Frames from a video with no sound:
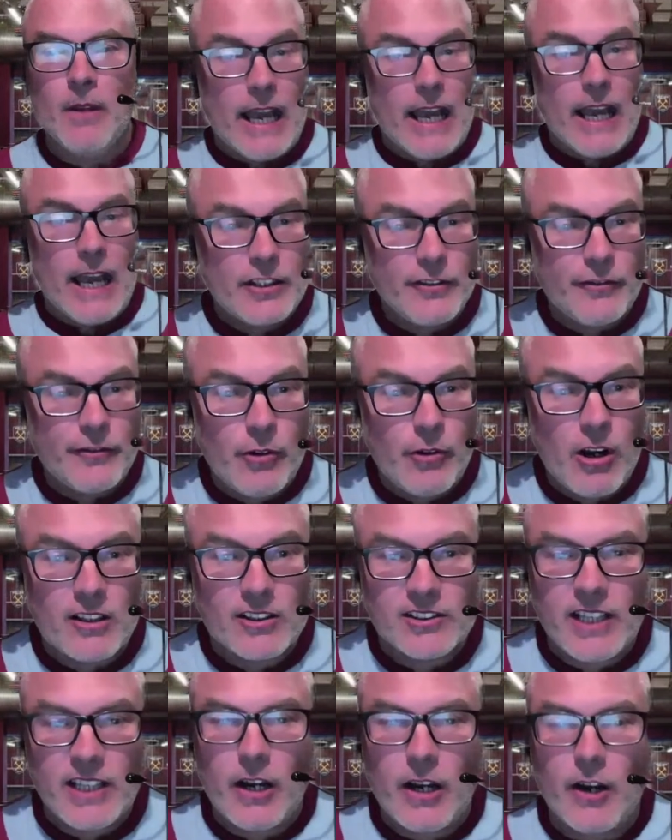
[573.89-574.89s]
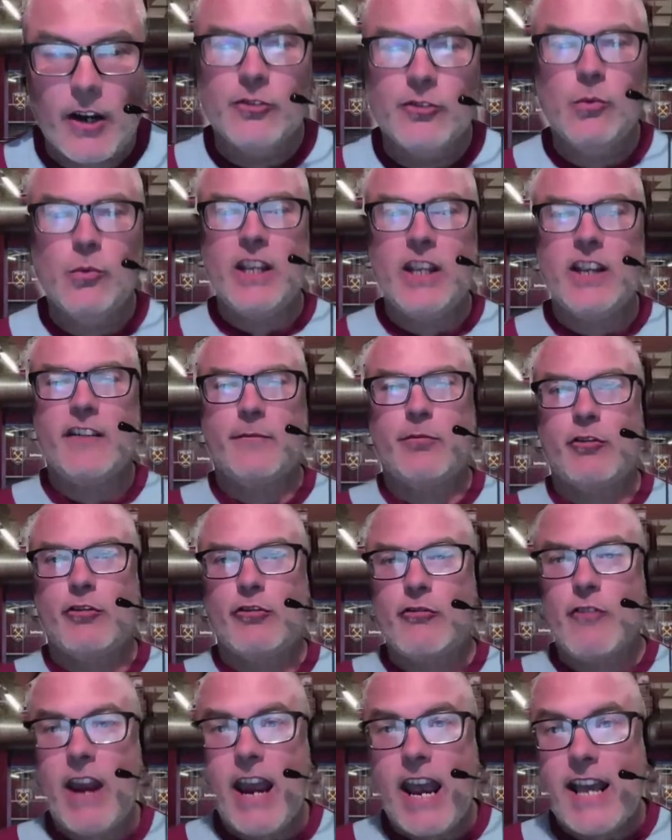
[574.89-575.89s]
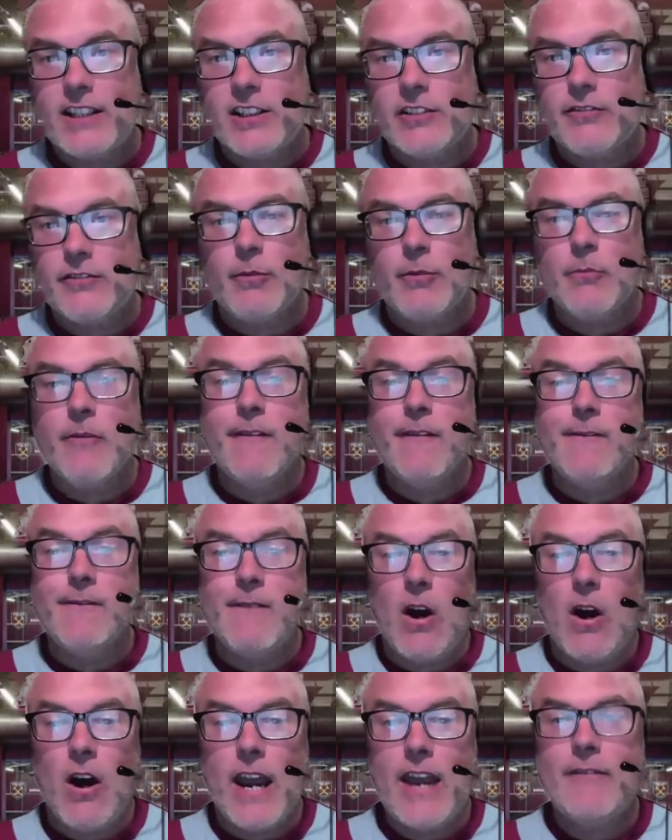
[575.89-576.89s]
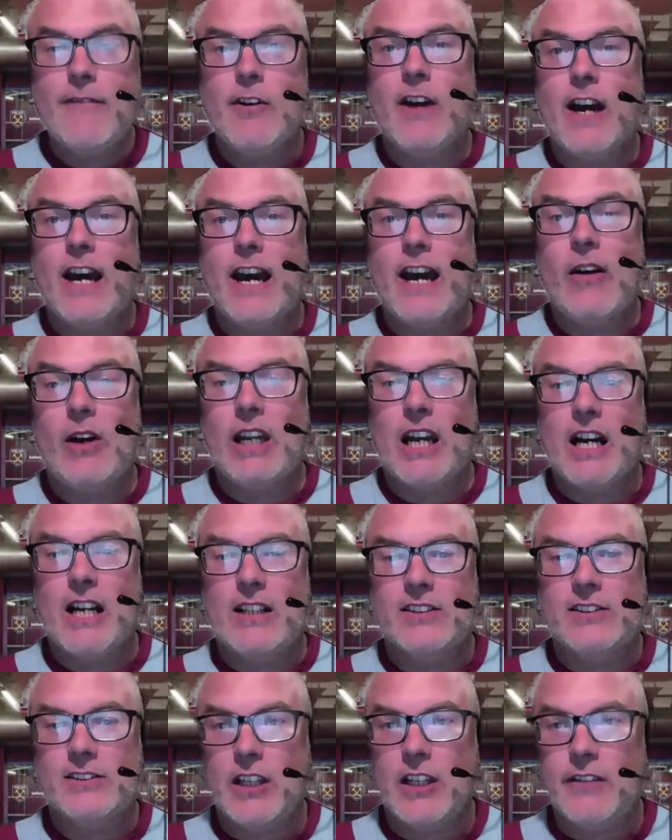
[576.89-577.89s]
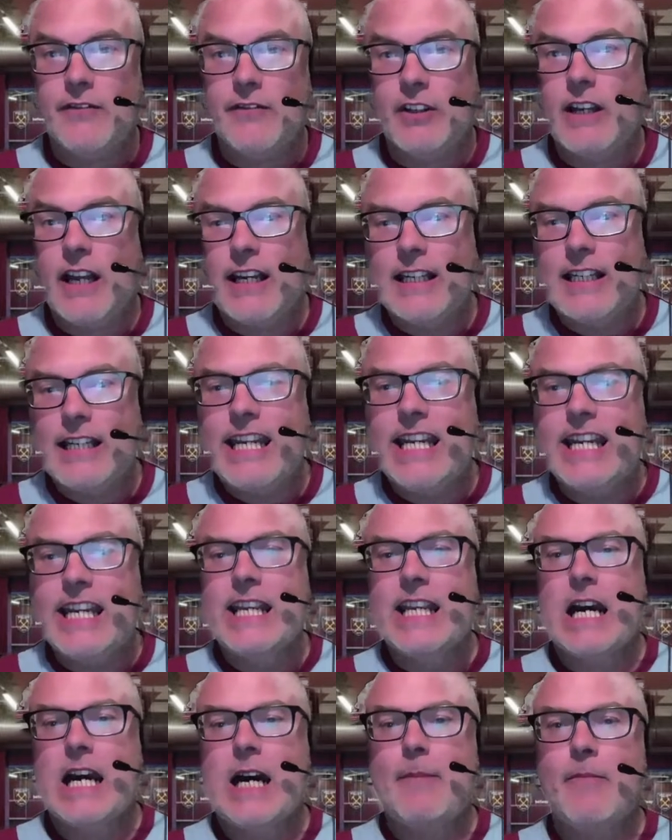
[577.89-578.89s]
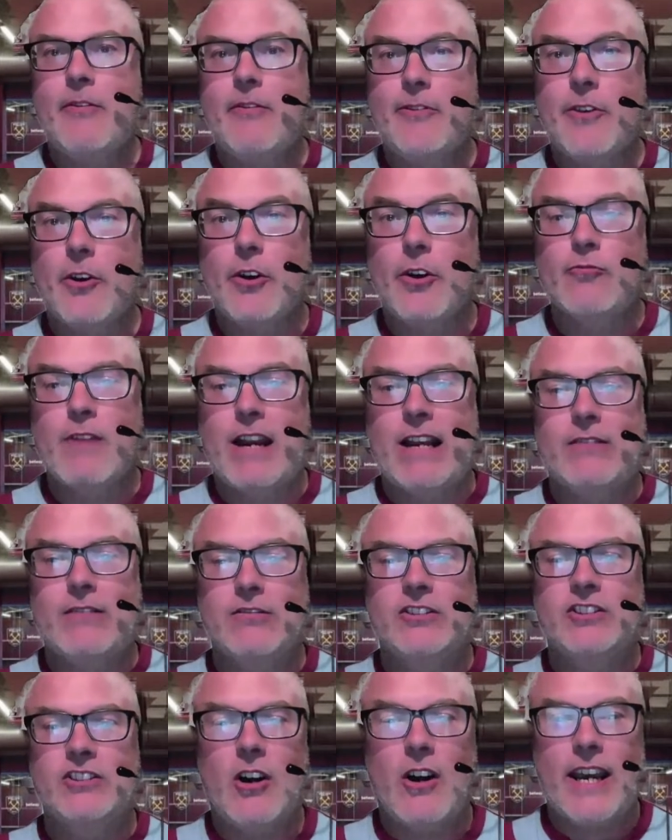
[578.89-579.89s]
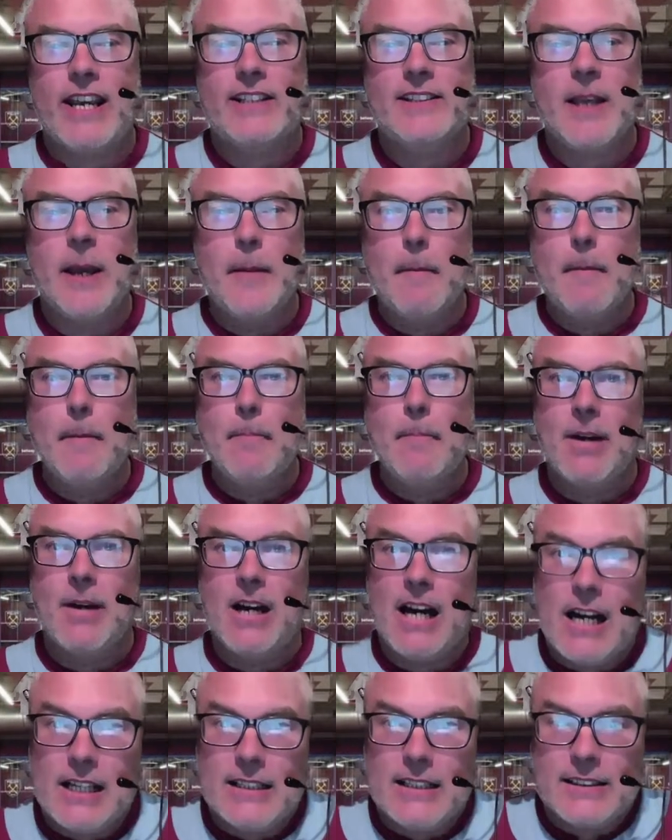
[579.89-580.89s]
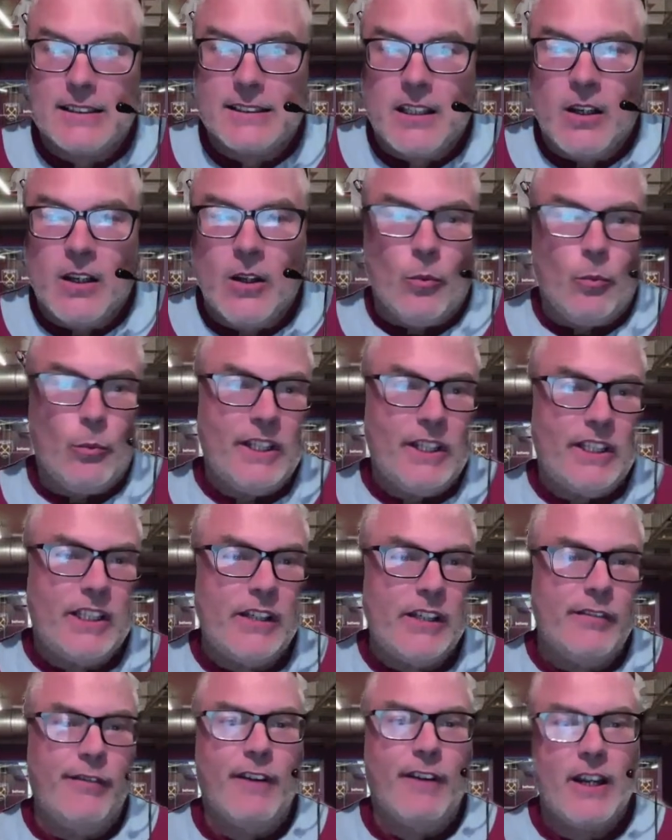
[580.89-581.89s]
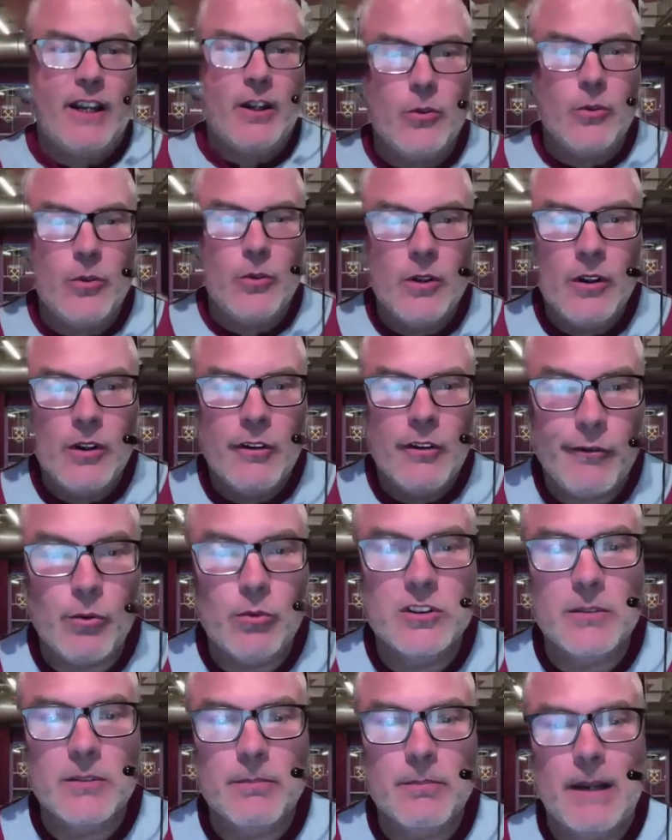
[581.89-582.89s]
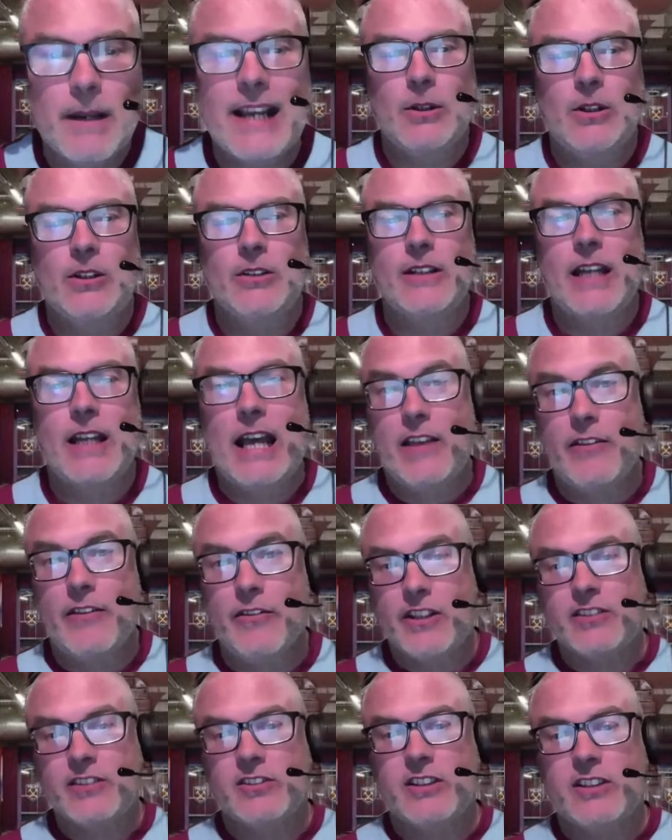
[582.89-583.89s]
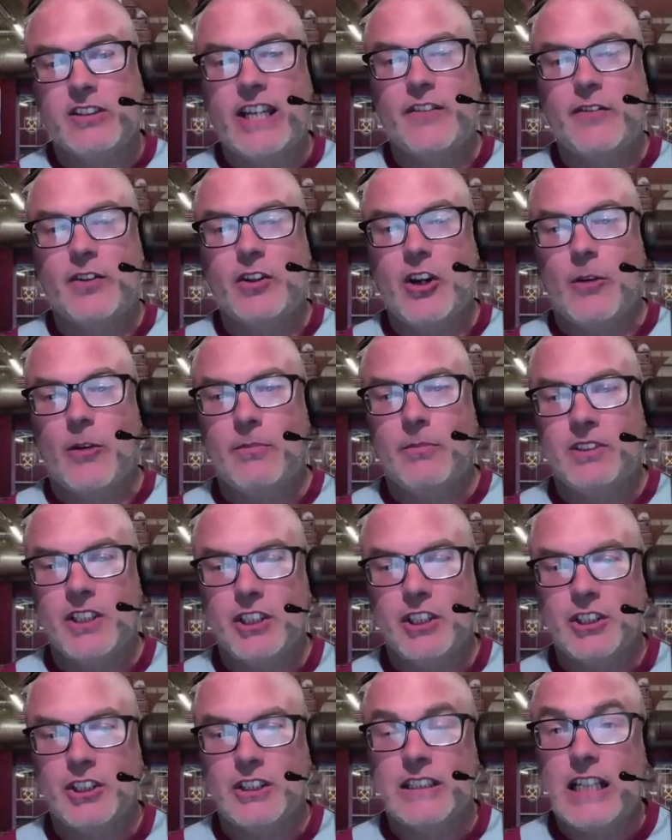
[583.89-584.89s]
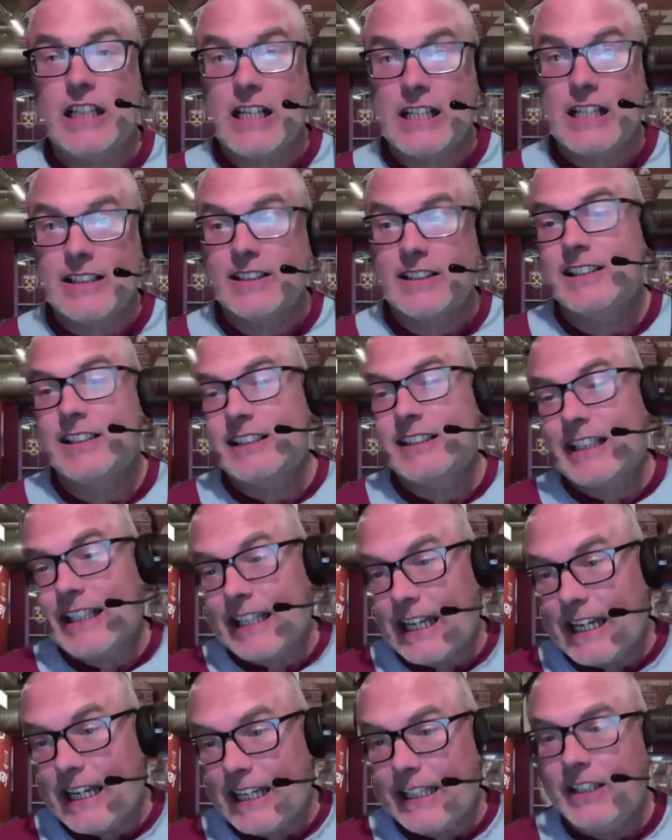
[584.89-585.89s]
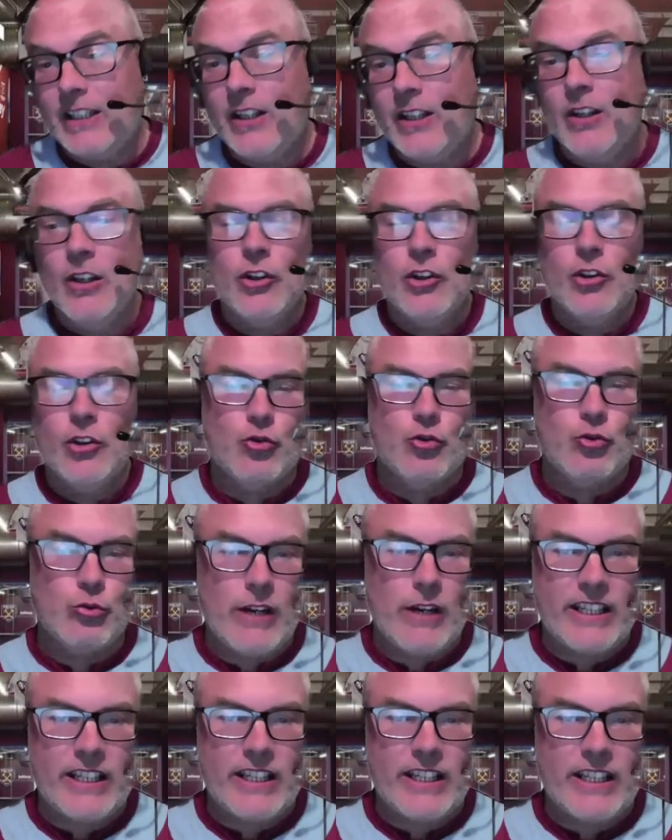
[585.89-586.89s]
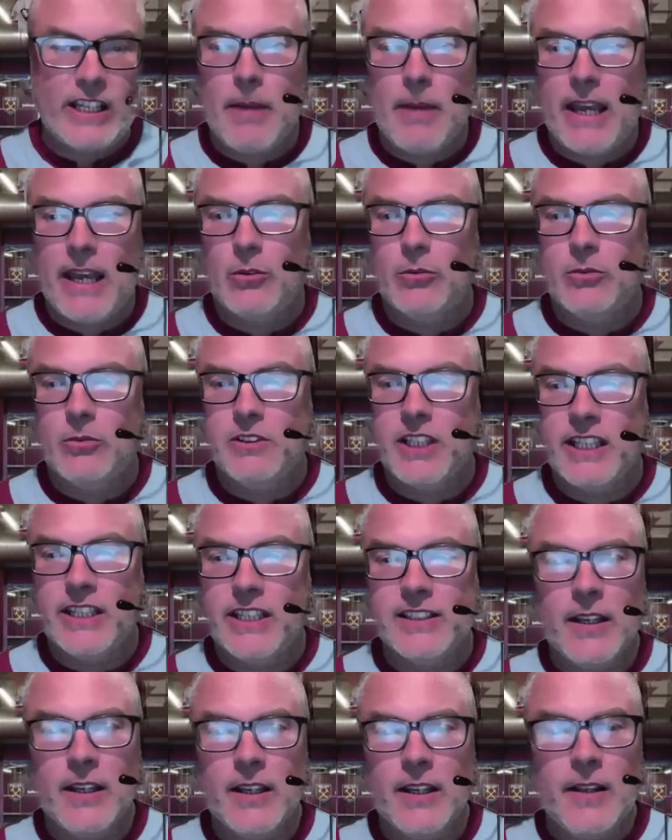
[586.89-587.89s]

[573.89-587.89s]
As for ourselves, we have progressed from 5 of our last 7 League Cup third round ties, but we did fail to Blackburn at this stage of the competition last season. Again, dreaded penalties.